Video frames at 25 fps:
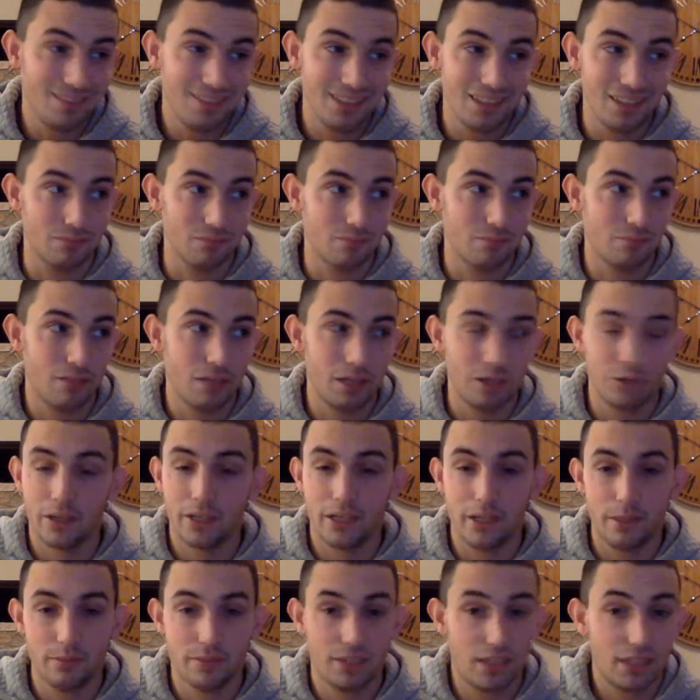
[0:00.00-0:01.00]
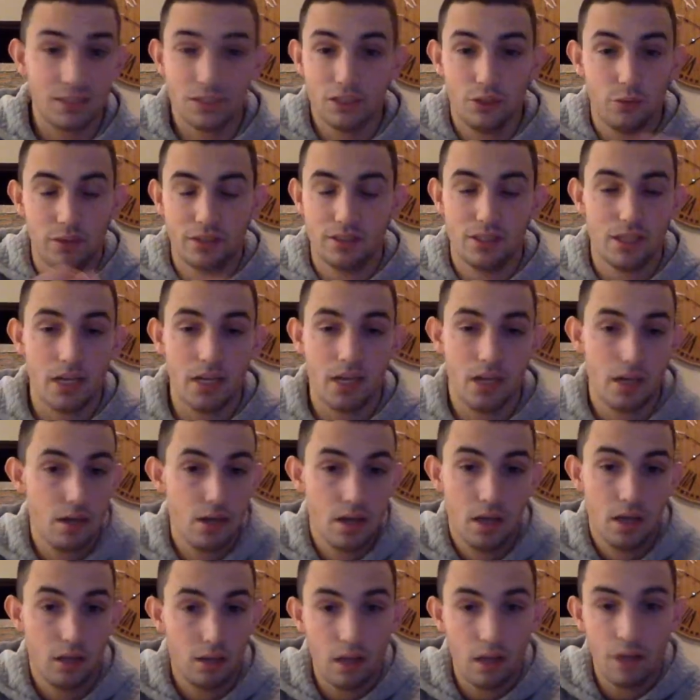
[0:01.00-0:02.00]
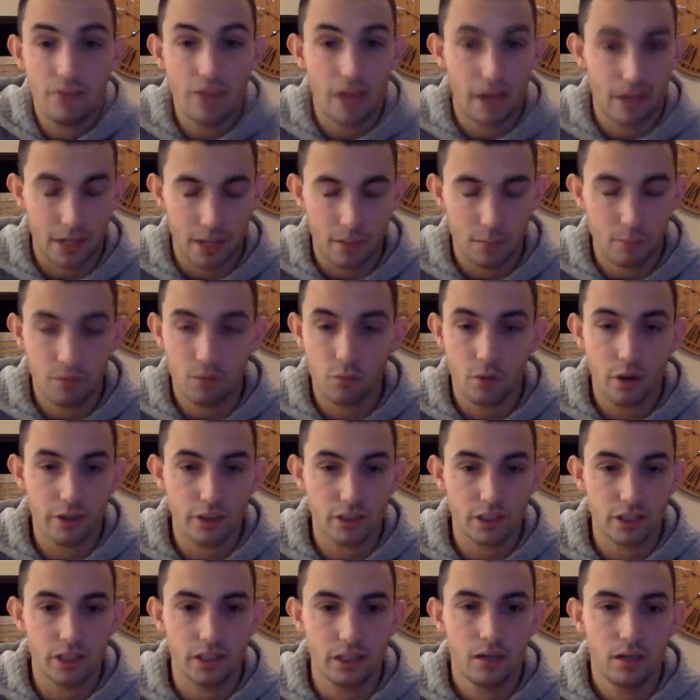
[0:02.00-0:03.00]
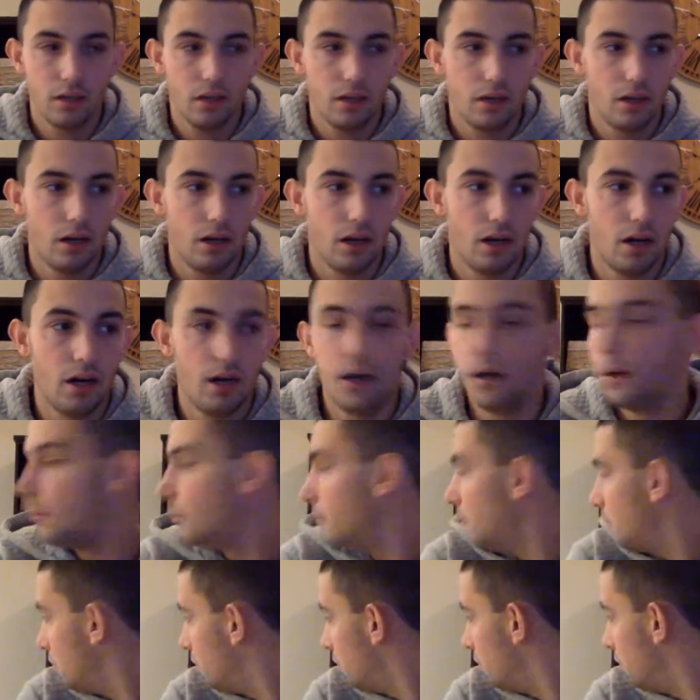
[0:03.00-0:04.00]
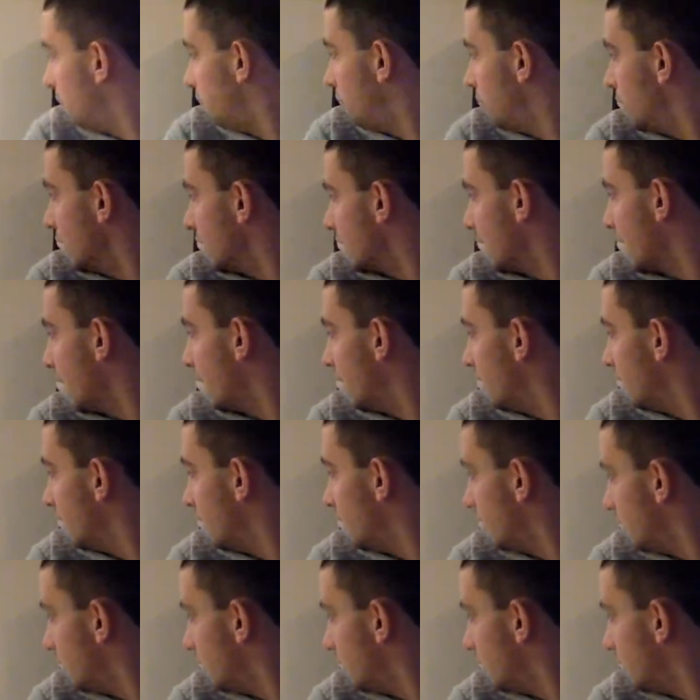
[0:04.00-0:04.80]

Yeah, a lot of great games. Texas USC, love that game. Love watching it. But yeah.